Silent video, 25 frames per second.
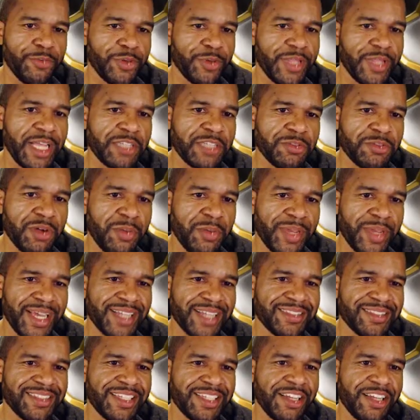For the last round, we
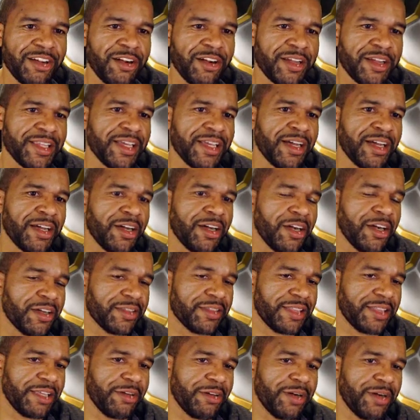got Ciara, Yang, Hong,
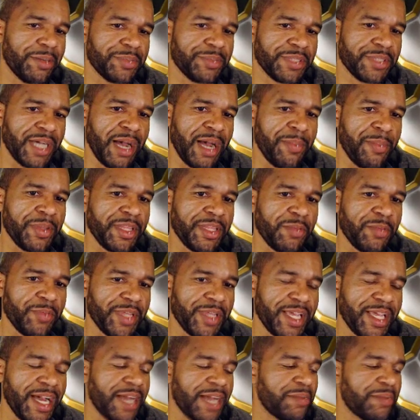Theo up top, and then we
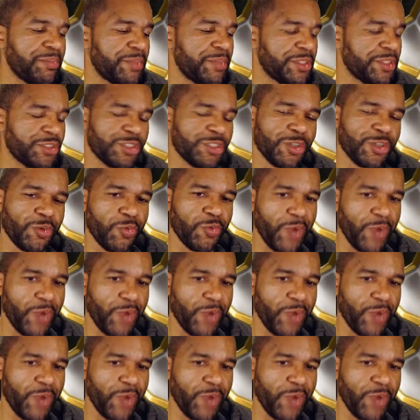got Mr.